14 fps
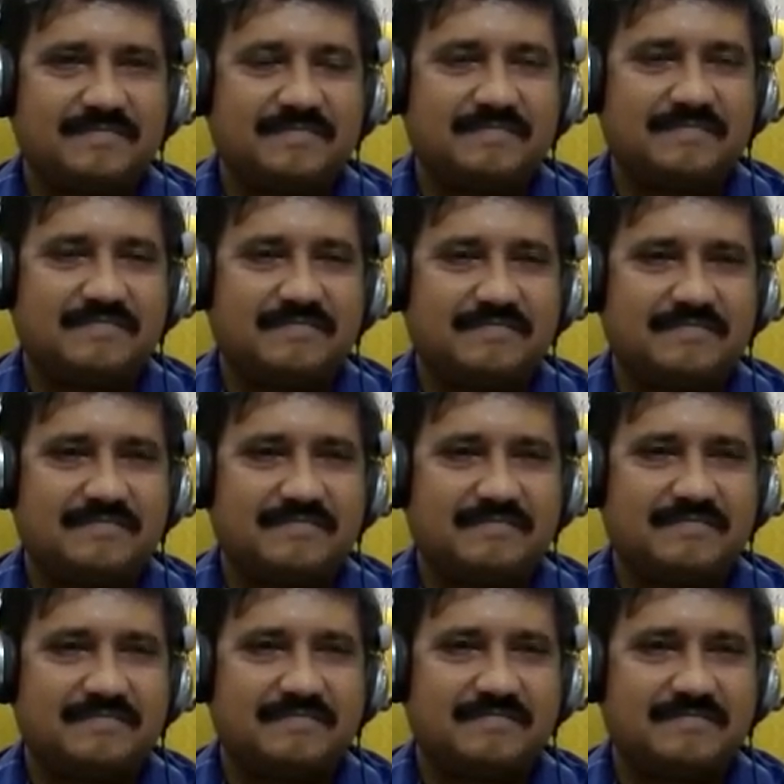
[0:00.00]

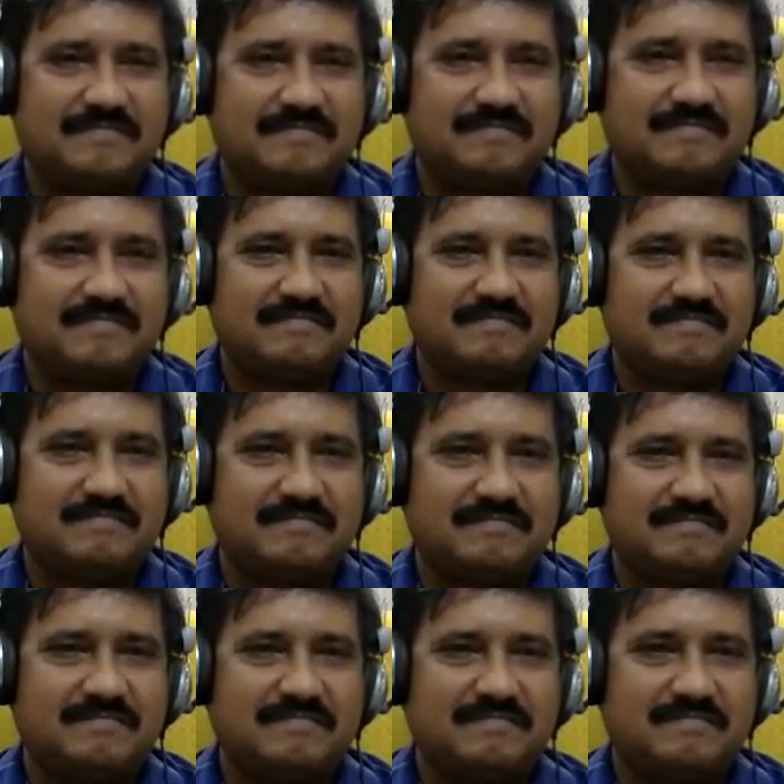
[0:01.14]

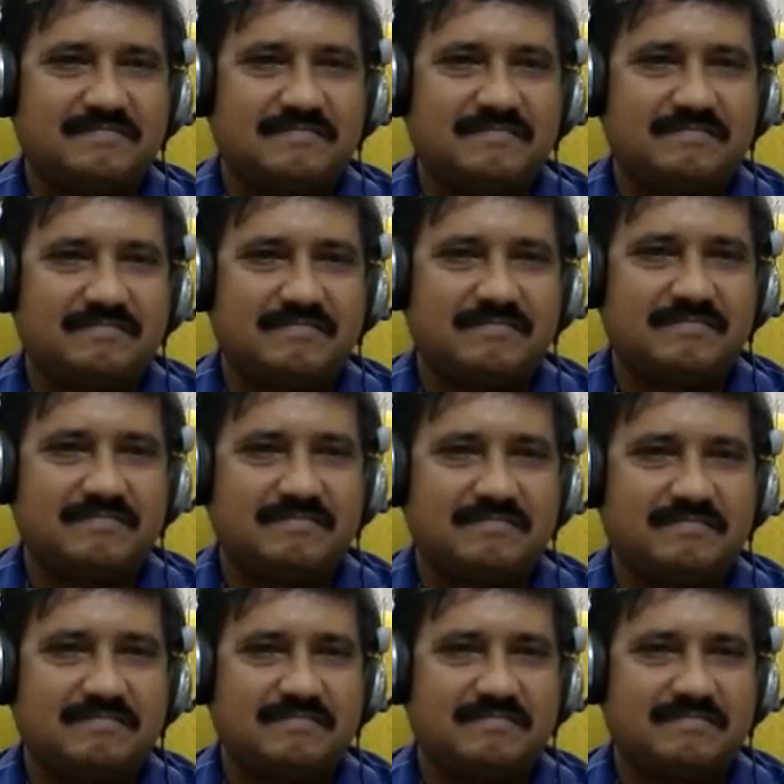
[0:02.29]

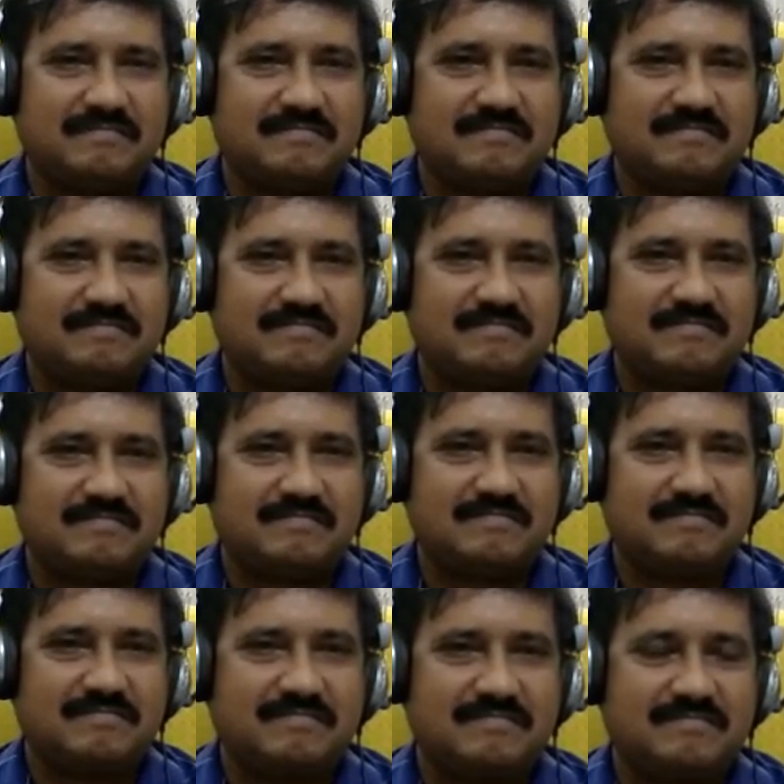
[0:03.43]

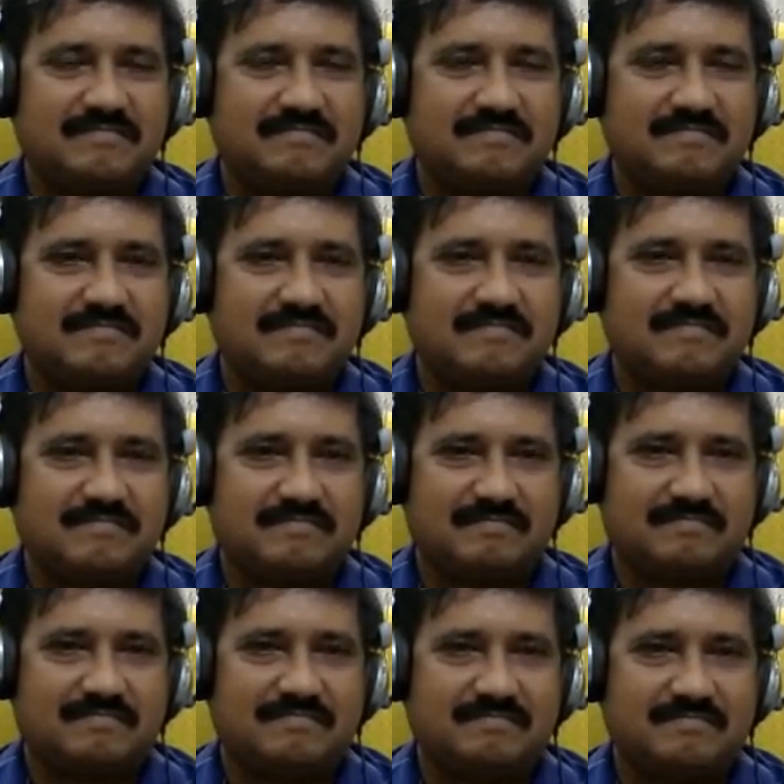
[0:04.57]

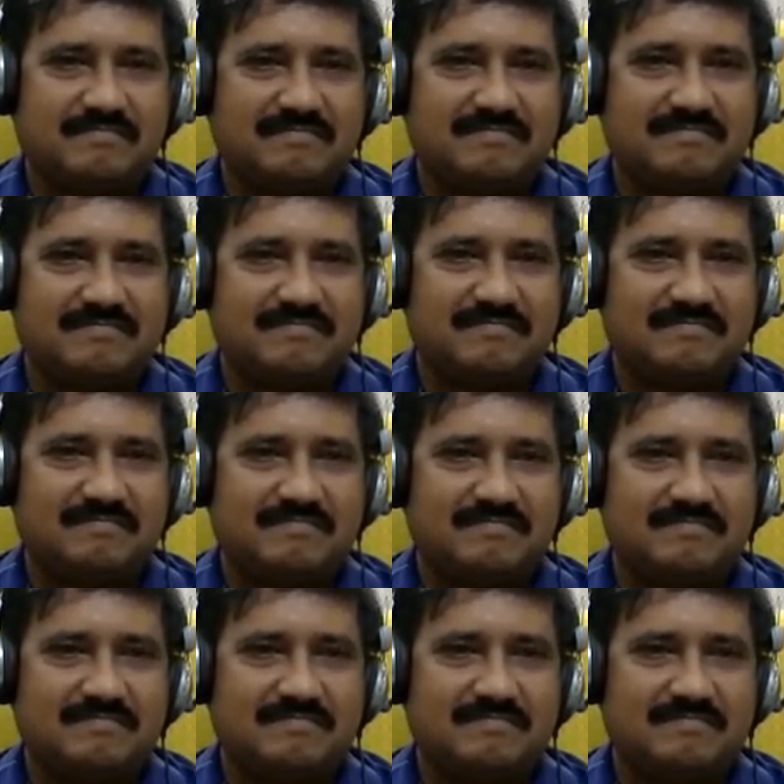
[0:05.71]
(silent)